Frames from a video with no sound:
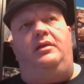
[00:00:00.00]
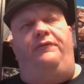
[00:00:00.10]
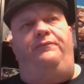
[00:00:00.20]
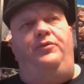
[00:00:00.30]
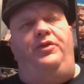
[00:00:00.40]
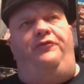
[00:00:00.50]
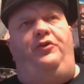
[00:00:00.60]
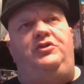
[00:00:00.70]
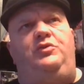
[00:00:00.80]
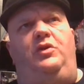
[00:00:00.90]
The, the
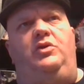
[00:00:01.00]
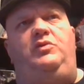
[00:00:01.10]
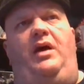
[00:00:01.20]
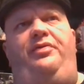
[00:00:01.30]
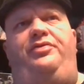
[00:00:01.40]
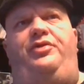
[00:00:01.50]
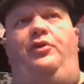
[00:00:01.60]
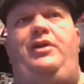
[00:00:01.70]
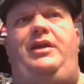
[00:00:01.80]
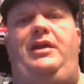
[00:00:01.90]
first one was what,
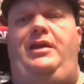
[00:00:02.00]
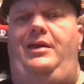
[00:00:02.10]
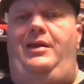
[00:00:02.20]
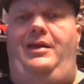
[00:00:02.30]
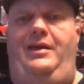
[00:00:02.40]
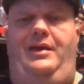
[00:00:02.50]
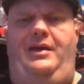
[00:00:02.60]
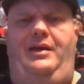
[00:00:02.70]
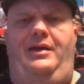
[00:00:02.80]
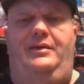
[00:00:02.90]

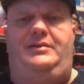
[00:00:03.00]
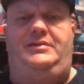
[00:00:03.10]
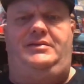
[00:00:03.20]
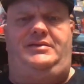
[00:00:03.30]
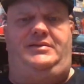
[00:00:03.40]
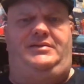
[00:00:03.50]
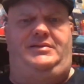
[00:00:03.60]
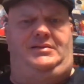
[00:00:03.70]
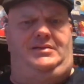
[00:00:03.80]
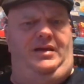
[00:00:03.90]

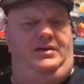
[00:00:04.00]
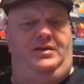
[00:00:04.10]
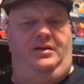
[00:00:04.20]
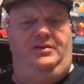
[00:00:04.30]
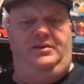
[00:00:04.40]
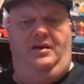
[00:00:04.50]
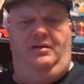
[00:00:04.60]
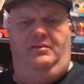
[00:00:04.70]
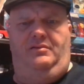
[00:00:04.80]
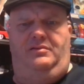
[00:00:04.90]
36 years
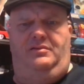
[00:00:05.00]
ago?